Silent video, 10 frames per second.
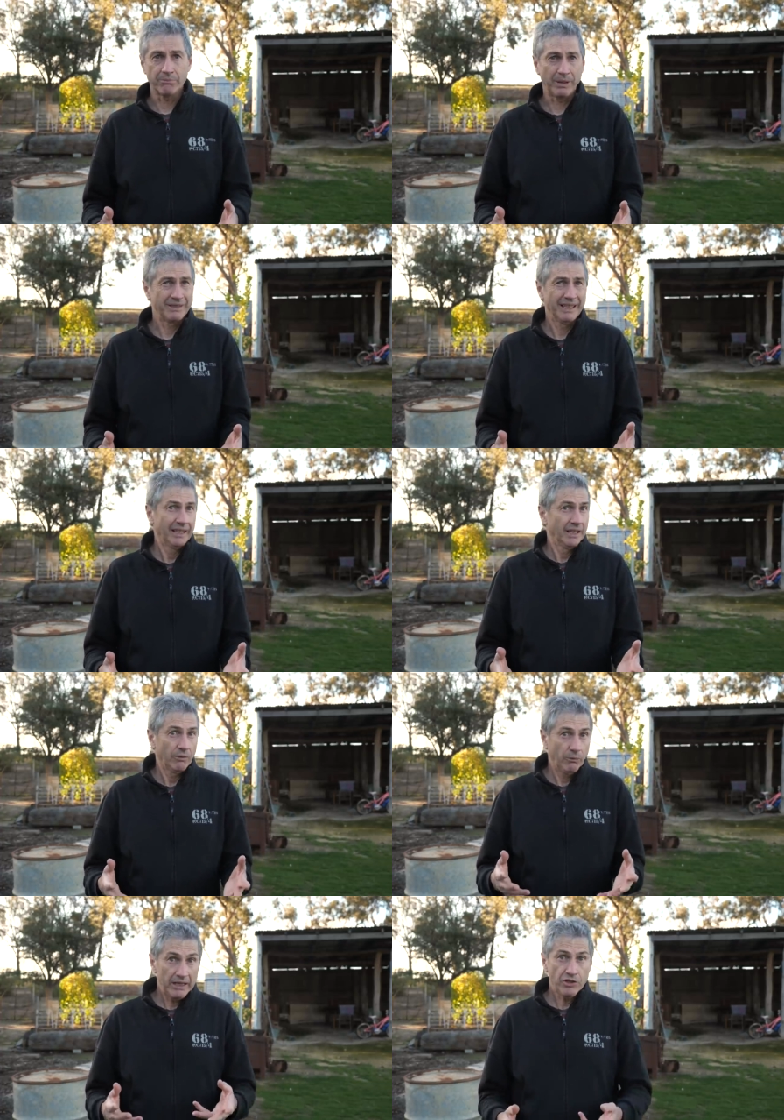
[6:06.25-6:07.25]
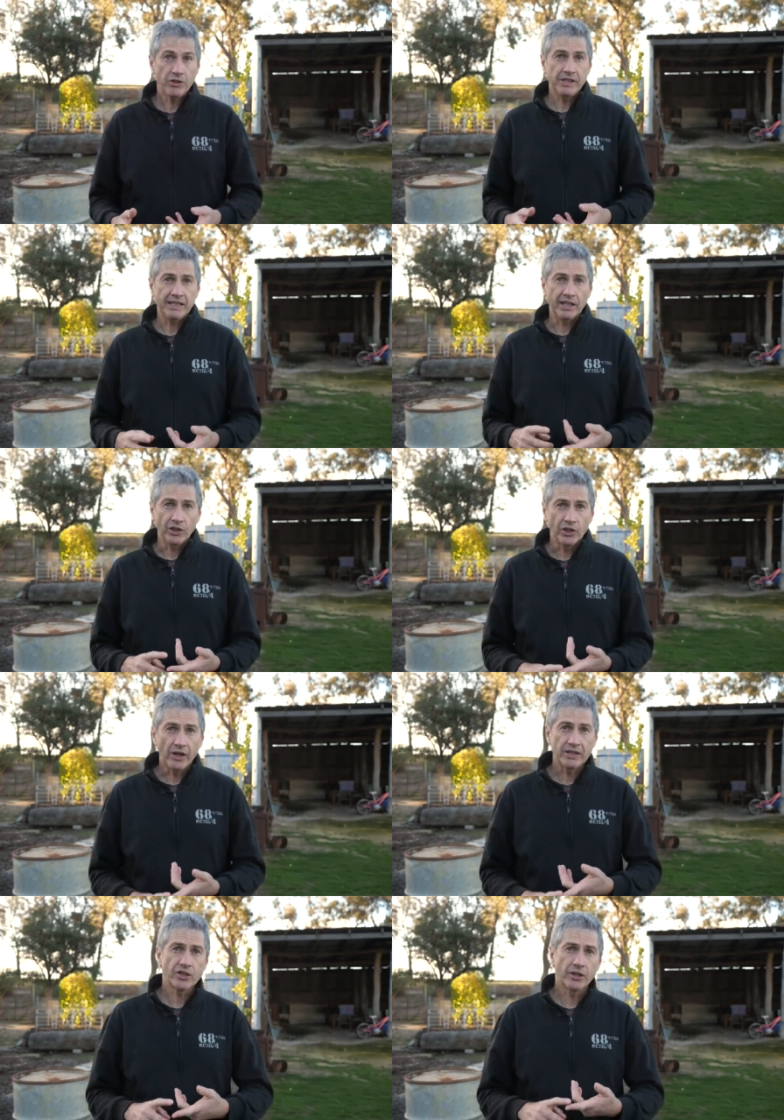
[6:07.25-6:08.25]
But when shooting
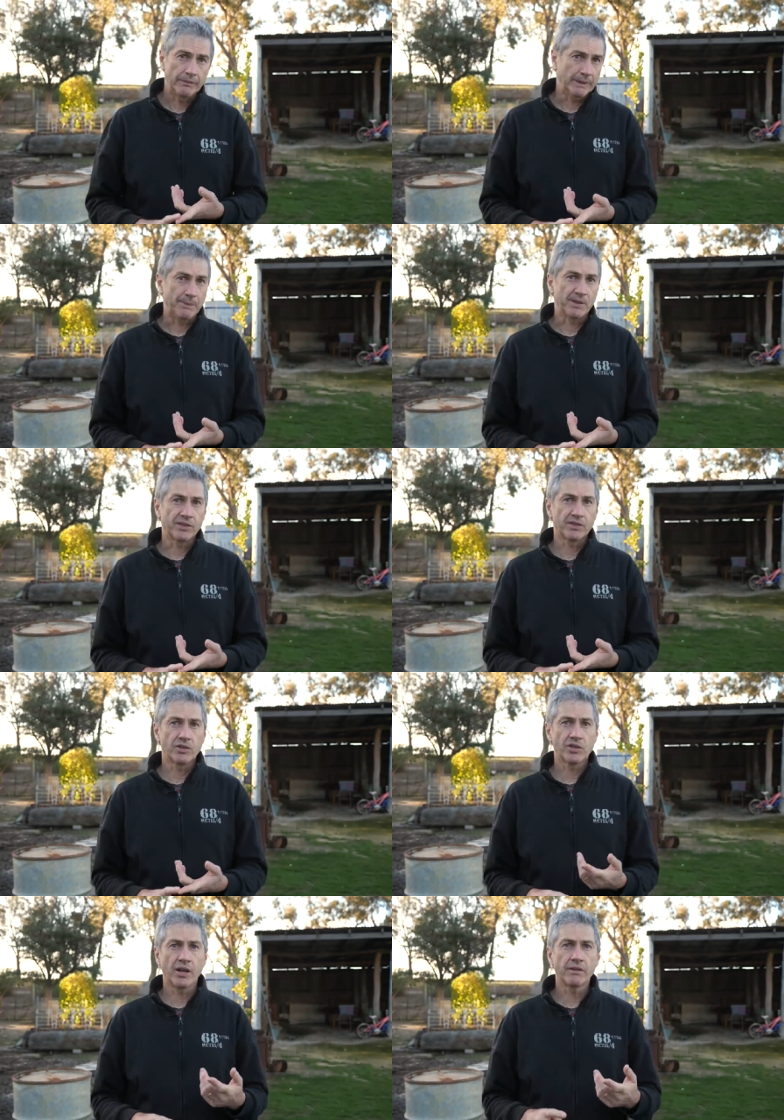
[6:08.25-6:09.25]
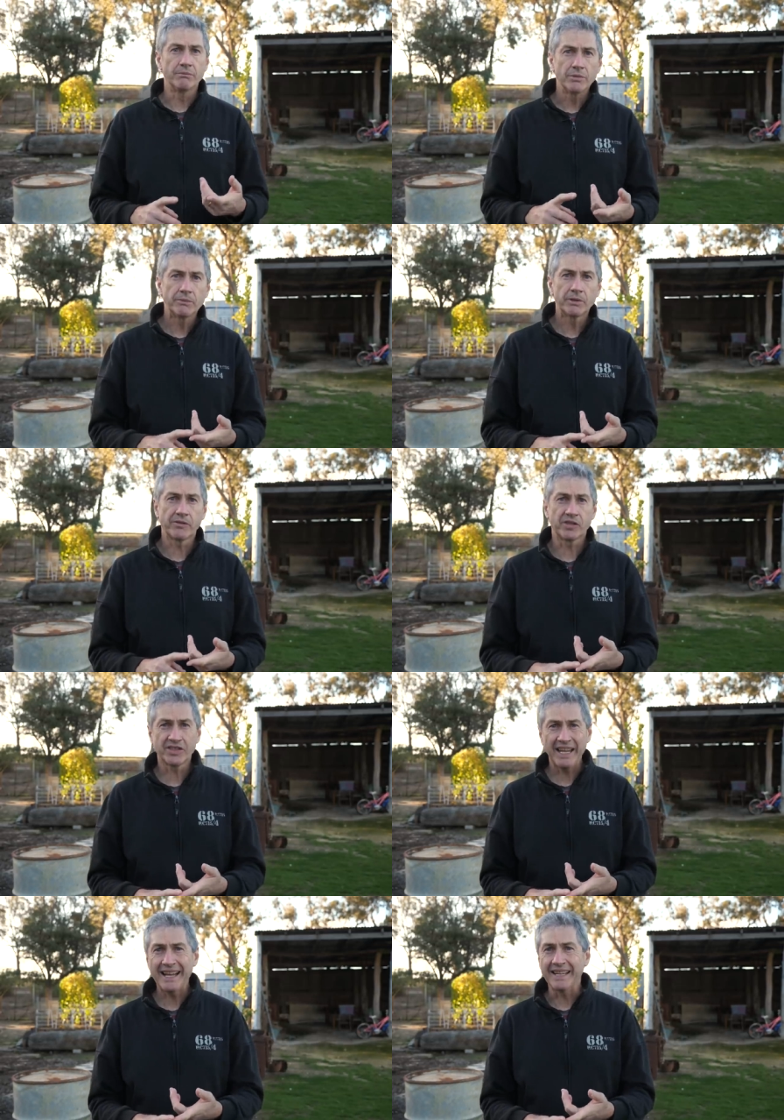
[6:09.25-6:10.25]
night time lapses to show the movement of the
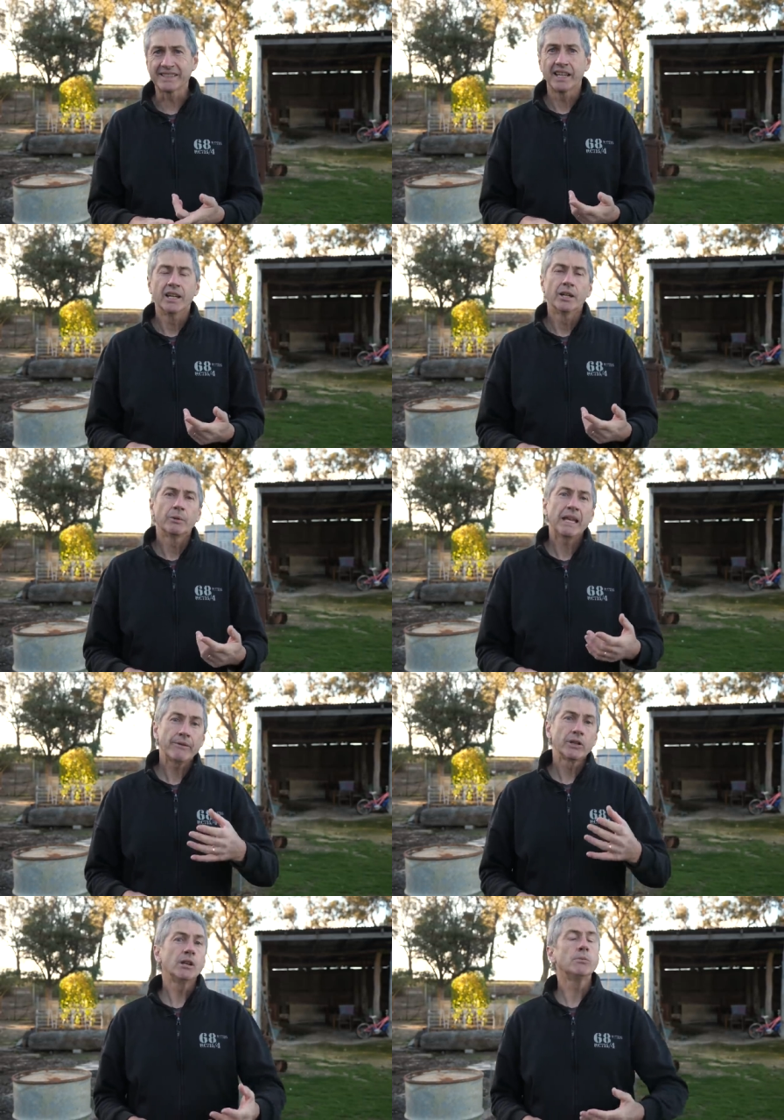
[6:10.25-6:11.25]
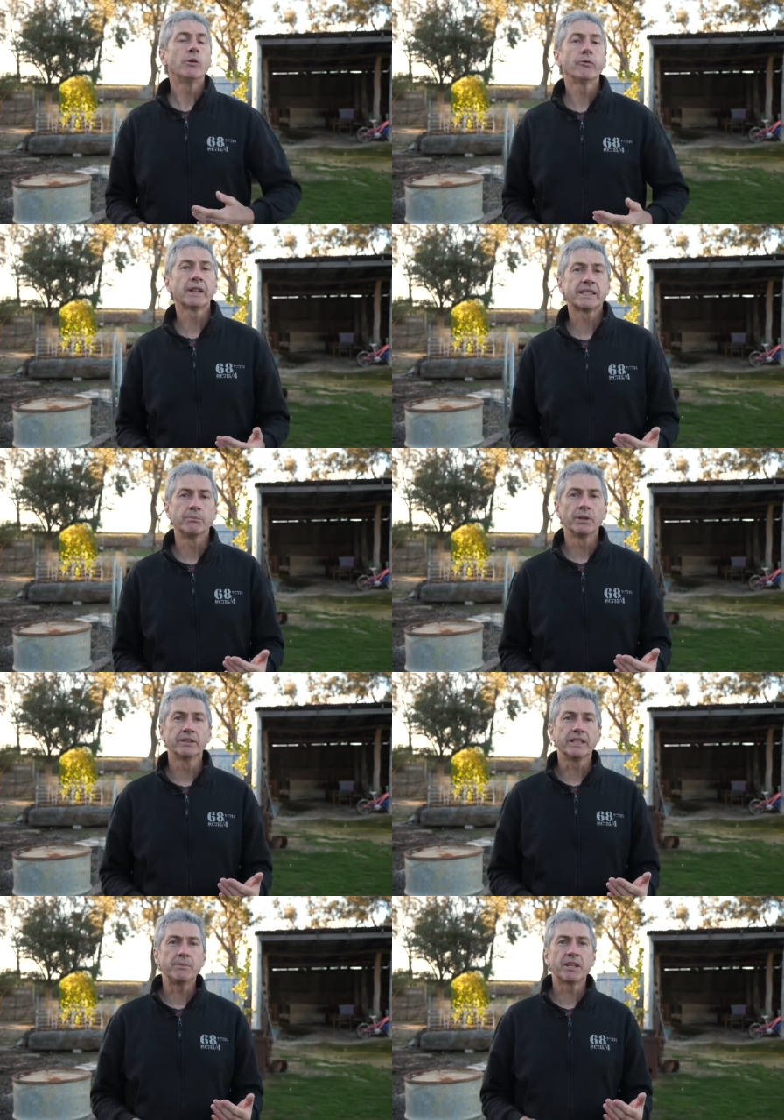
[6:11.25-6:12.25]
stars, we have a lot more
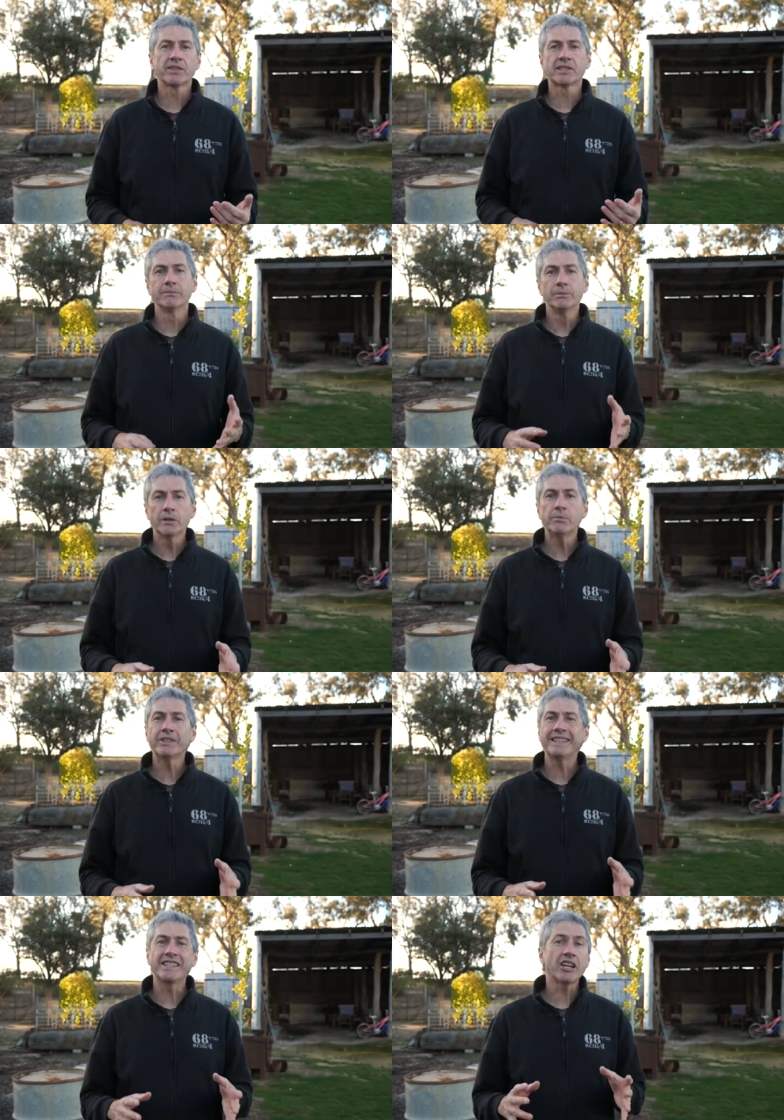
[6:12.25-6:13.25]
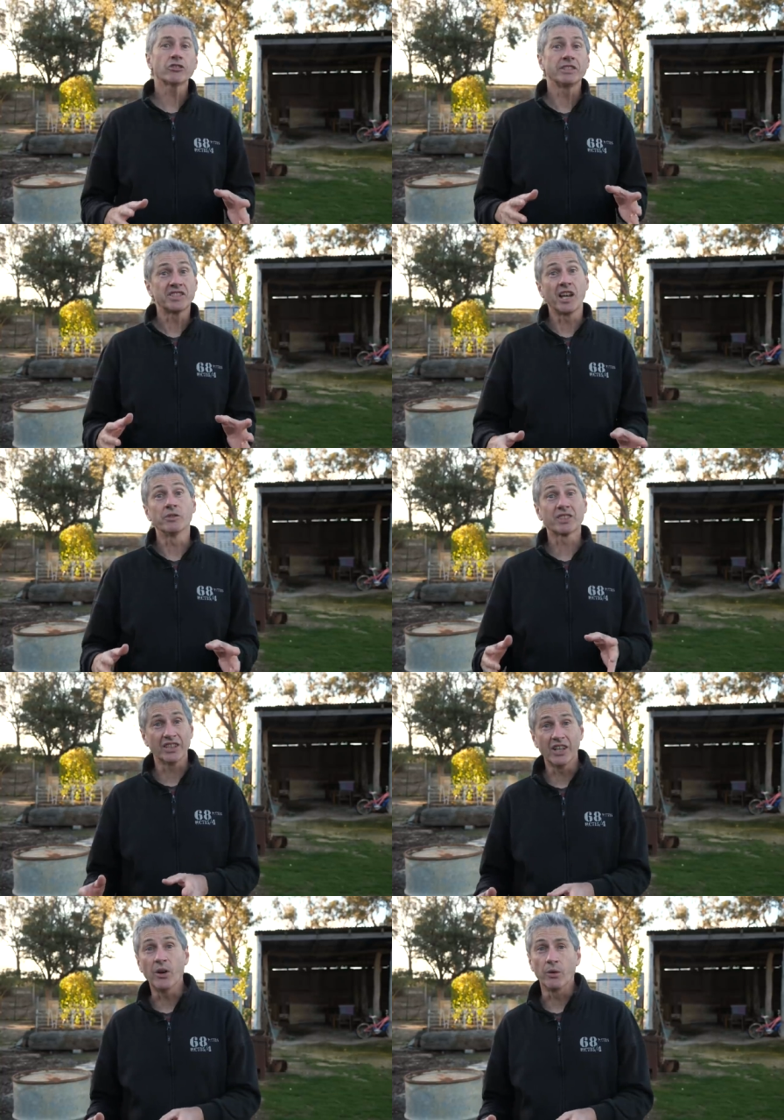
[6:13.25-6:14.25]
flexibility because the movement is actually so
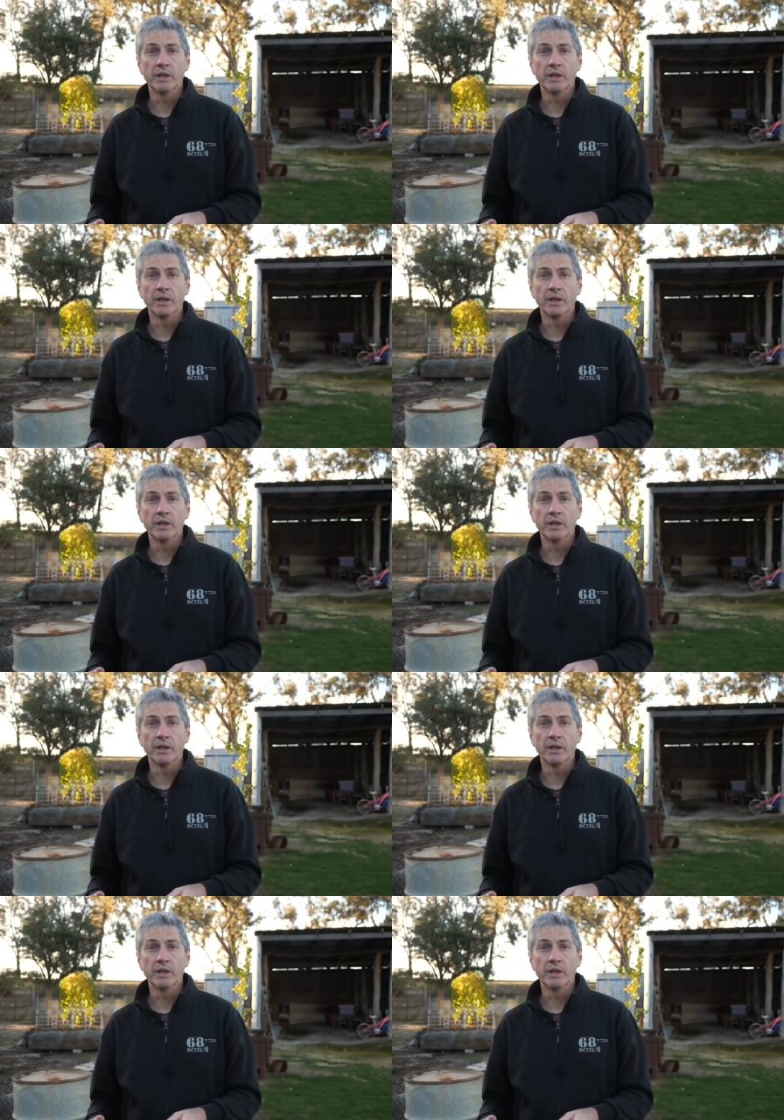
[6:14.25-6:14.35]
slow.